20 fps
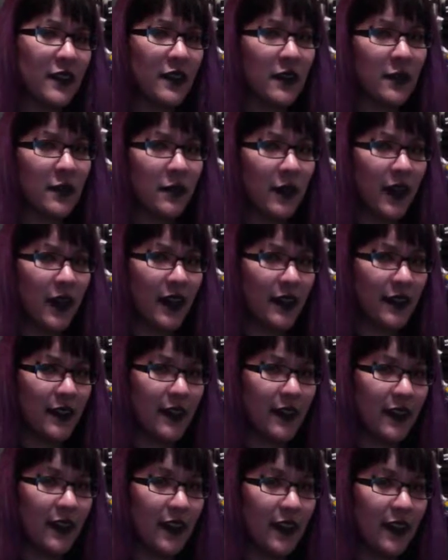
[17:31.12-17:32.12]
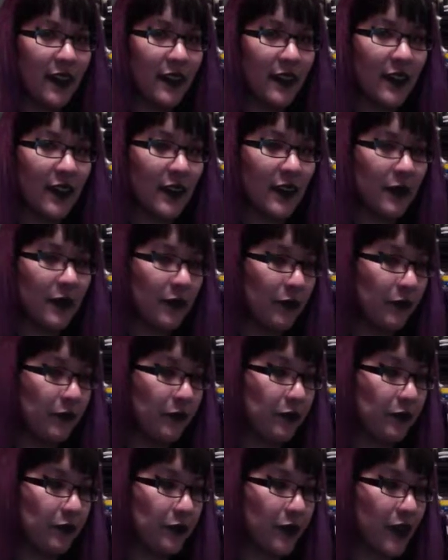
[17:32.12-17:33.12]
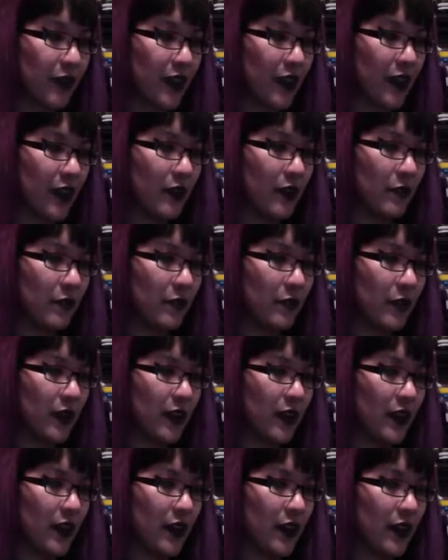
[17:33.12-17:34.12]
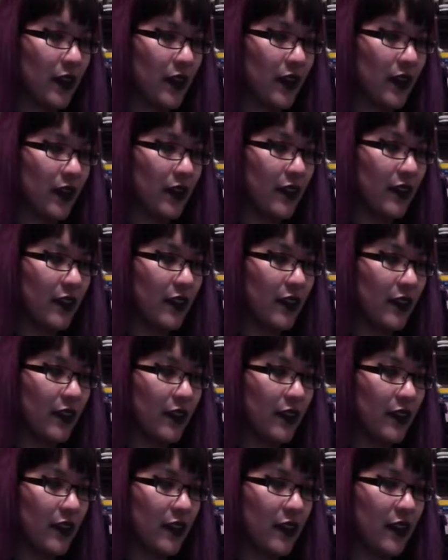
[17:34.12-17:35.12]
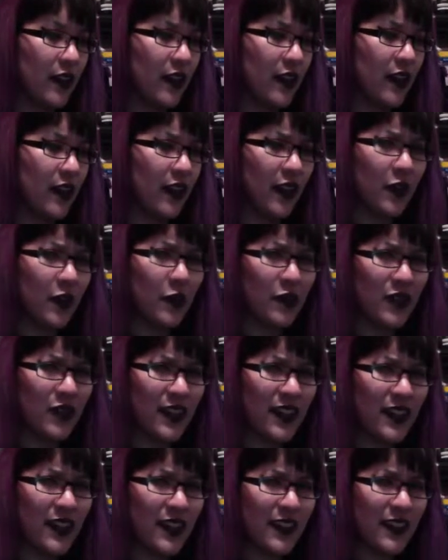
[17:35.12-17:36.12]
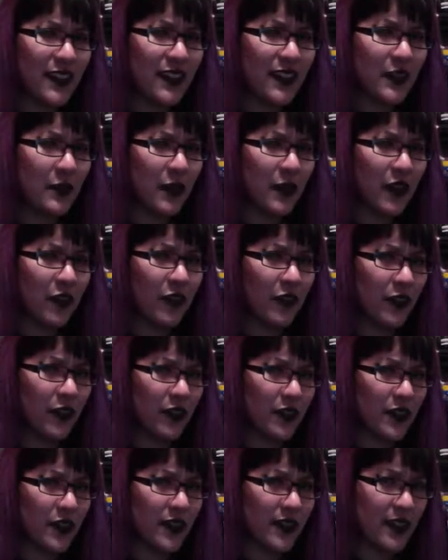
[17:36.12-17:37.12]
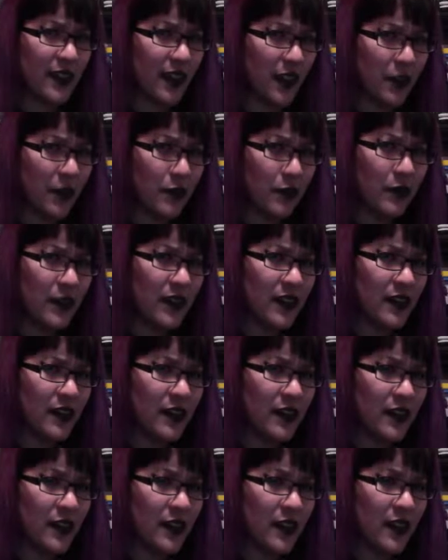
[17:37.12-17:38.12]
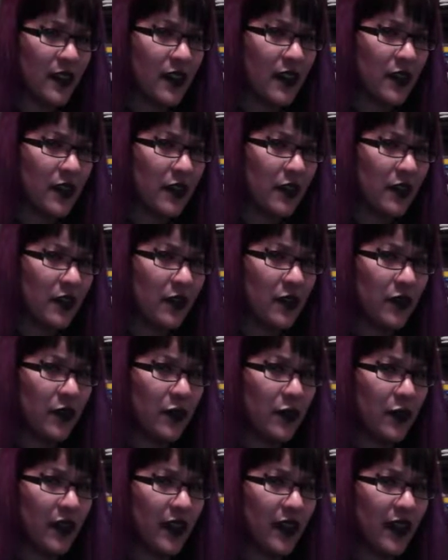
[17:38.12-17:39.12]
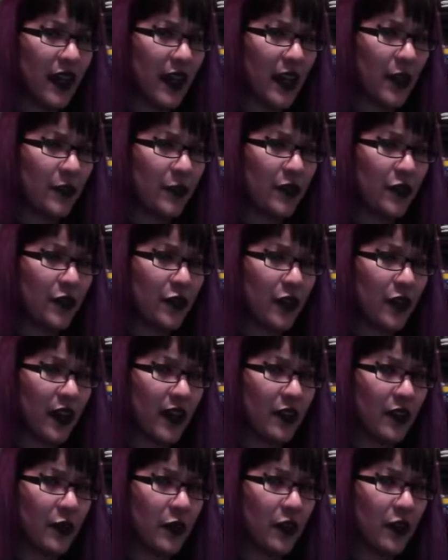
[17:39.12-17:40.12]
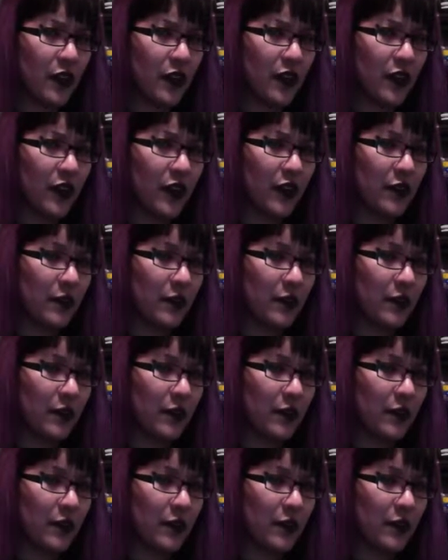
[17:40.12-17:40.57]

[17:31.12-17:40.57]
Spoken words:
paintings, and I don't think this is my first attempt of doing abstract work,